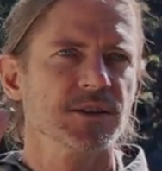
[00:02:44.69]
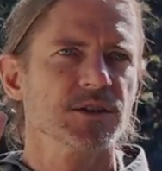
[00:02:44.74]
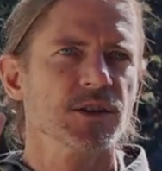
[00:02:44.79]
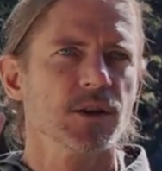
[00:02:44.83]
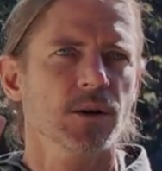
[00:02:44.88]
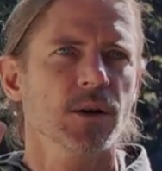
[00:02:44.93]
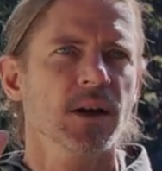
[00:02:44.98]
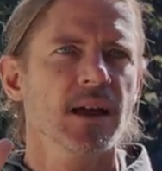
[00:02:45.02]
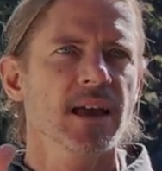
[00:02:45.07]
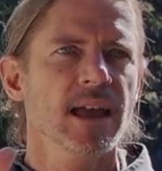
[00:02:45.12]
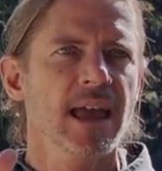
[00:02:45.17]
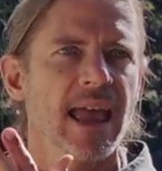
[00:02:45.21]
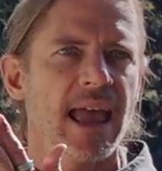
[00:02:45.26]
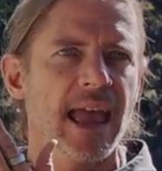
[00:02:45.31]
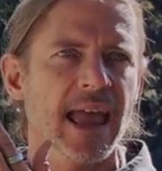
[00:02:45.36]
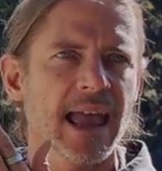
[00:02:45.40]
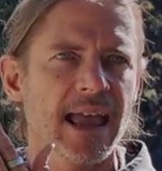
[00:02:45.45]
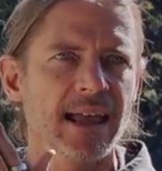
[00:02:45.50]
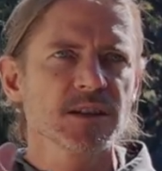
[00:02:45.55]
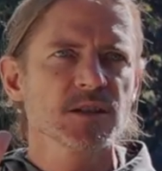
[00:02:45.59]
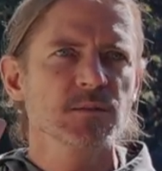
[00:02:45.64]
So
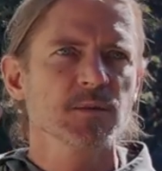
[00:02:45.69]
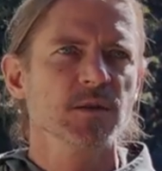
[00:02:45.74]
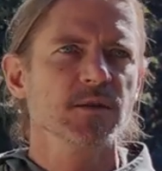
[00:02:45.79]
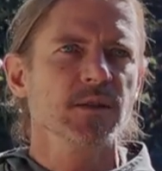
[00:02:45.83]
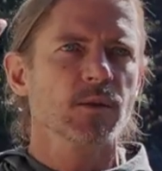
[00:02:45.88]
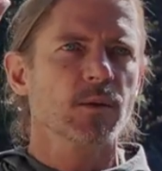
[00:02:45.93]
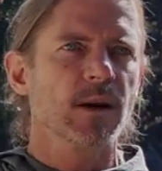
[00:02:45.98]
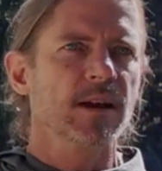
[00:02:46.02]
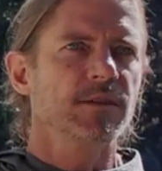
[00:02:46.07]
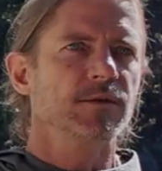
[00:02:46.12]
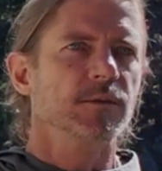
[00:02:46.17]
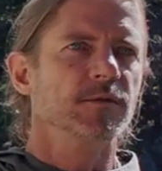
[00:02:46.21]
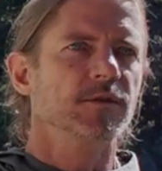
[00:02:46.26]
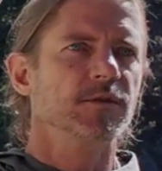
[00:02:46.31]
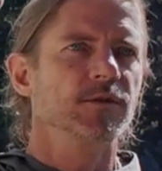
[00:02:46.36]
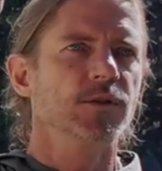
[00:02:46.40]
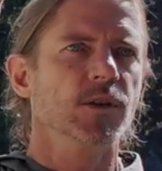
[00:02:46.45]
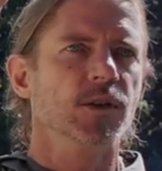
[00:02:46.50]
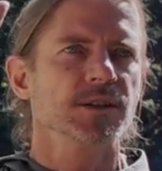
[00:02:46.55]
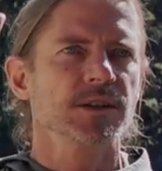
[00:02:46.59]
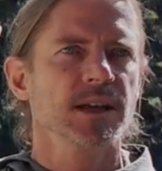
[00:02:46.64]
hands moving away from
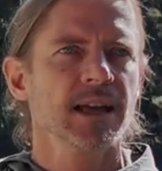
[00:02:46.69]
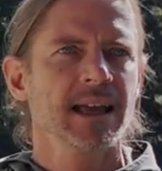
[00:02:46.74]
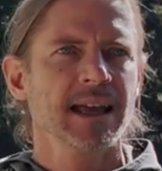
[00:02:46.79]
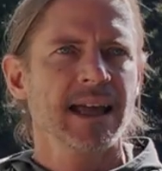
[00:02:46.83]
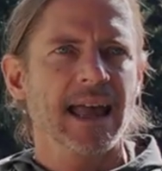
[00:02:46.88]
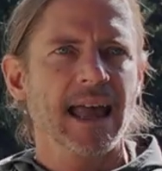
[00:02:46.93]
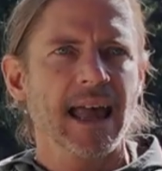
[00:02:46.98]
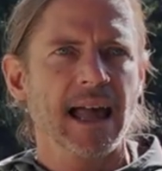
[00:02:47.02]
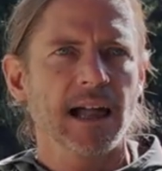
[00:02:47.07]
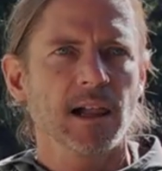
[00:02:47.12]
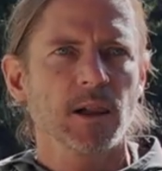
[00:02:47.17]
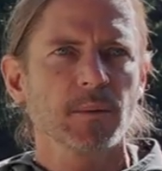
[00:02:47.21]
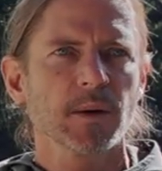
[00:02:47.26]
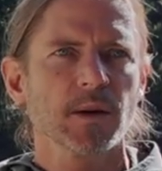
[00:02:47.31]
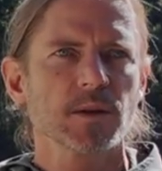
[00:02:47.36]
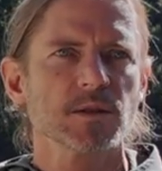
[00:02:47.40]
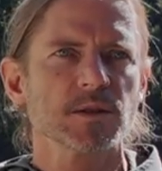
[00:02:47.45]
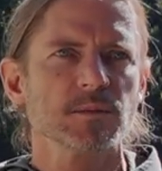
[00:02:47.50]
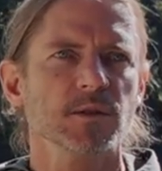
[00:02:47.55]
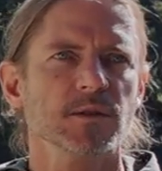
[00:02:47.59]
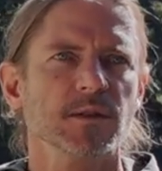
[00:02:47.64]
foot,
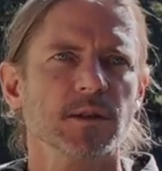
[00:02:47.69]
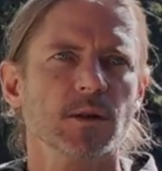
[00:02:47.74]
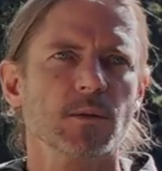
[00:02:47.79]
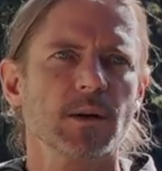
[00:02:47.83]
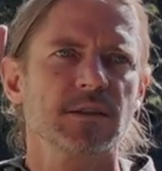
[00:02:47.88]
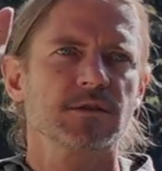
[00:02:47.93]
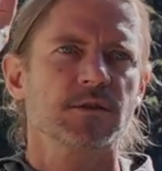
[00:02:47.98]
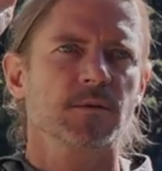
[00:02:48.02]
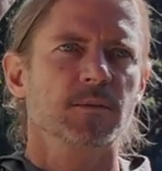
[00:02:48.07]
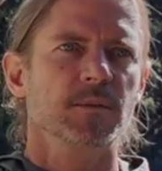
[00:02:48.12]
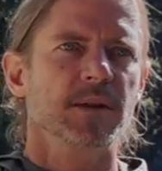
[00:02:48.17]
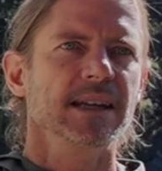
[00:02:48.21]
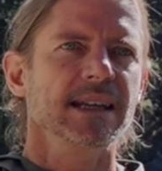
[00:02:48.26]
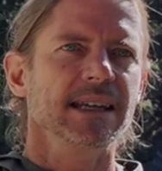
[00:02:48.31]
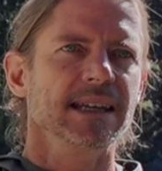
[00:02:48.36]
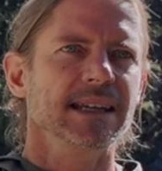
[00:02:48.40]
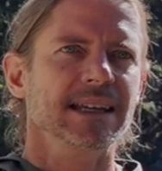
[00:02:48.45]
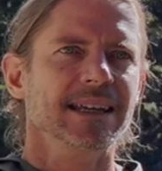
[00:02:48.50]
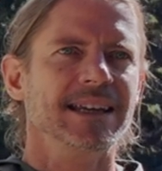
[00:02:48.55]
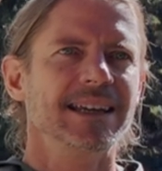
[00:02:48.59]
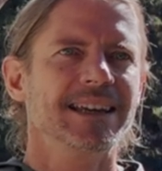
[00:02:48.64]
elbows moving away from
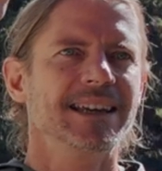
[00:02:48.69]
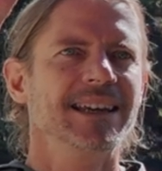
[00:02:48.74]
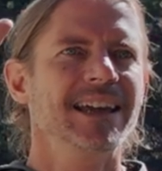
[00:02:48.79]
knee,